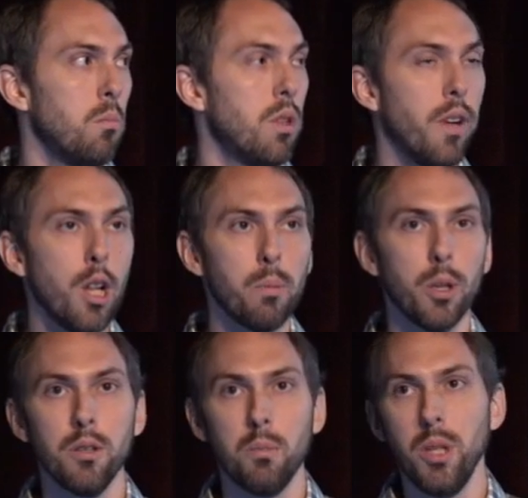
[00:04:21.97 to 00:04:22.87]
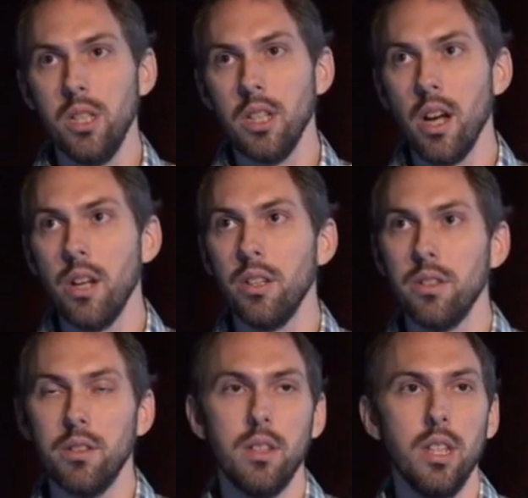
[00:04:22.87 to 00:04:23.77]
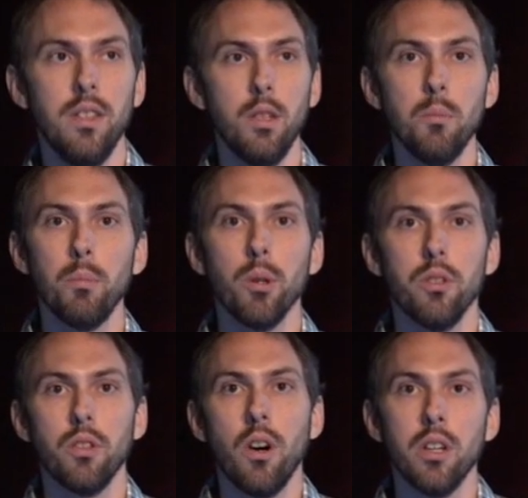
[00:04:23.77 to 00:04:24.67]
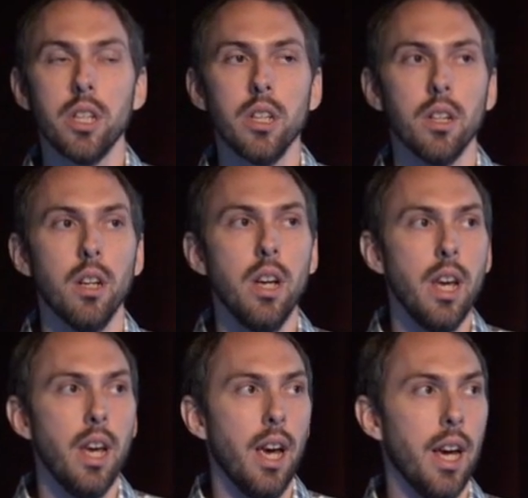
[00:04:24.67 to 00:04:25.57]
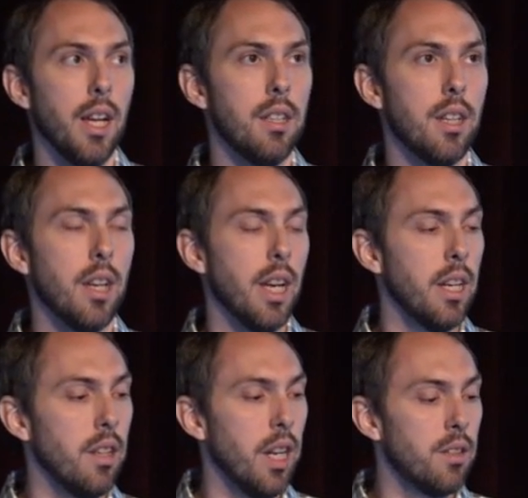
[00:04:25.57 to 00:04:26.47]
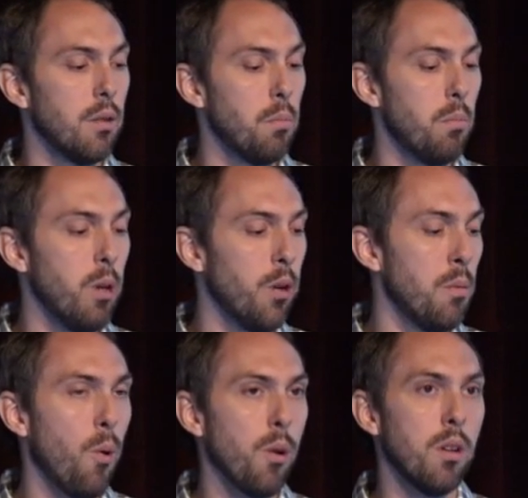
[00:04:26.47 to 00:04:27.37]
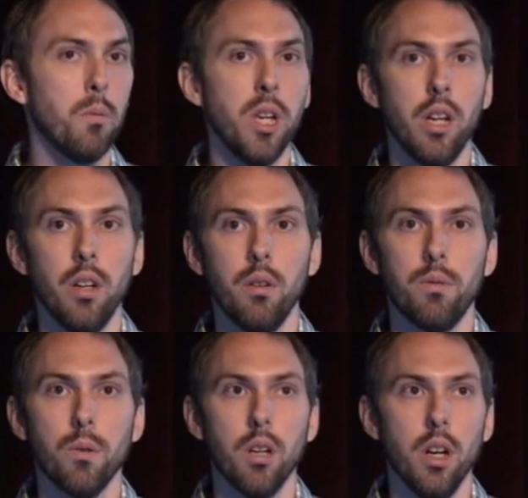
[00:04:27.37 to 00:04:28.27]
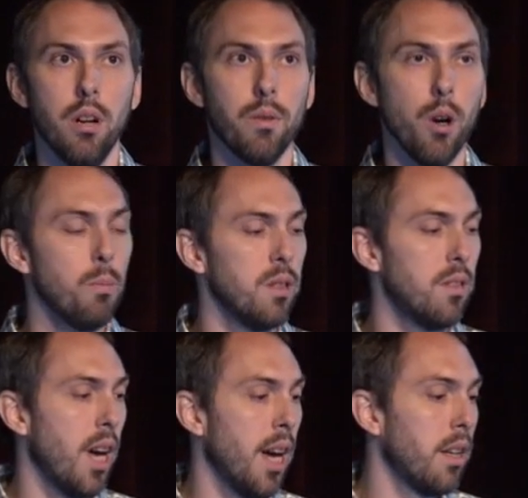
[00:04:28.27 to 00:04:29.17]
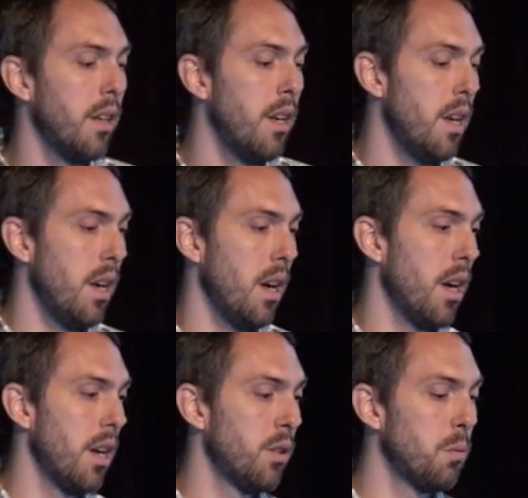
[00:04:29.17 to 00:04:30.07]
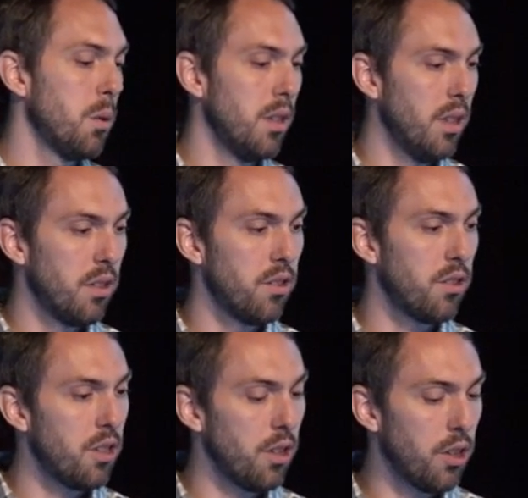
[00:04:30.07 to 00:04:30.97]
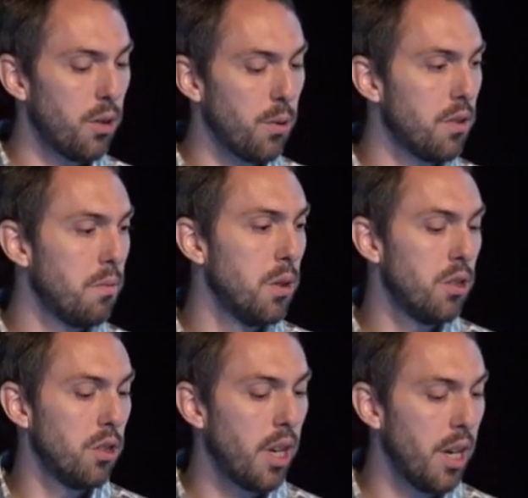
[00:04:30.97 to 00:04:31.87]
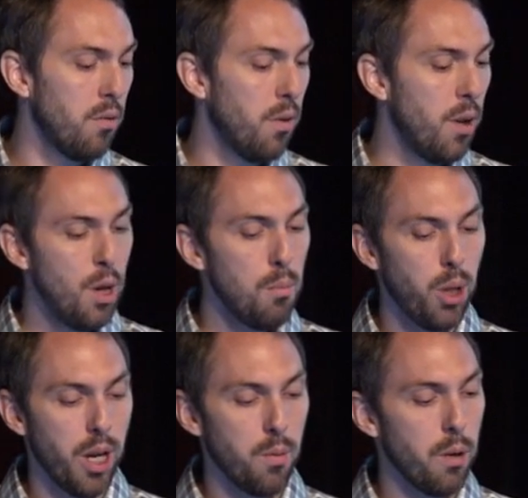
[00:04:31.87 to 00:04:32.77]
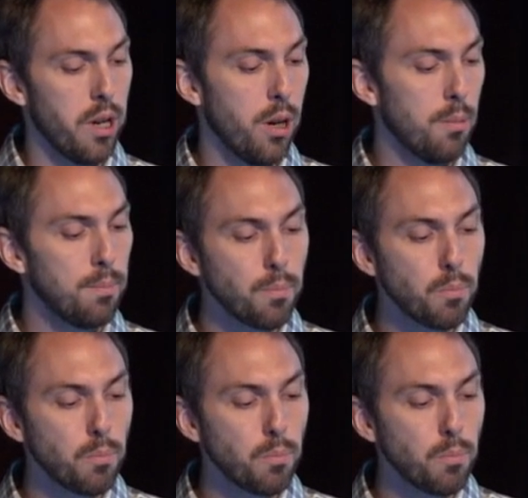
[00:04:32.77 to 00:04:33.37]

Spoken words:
developers, PTLs, TC members, all here. And it's an important week for OpenStack as we start to look towards the future and kind of plan where we go.